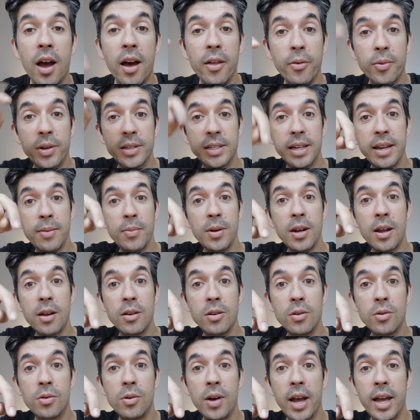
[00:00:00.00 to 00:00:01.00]
Otherwise, let me know
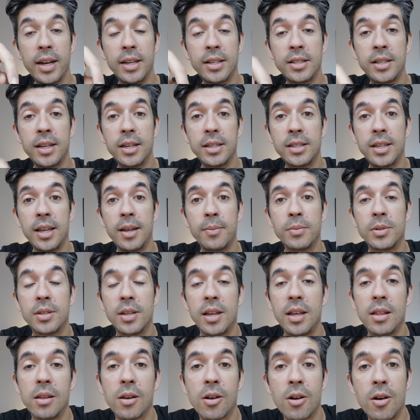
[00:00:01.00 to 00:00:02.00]
your editing tips
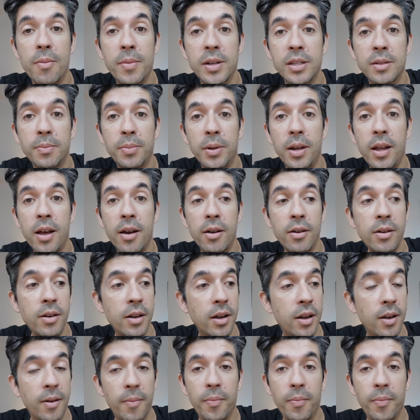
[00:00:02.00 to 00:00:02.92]
in the comments below.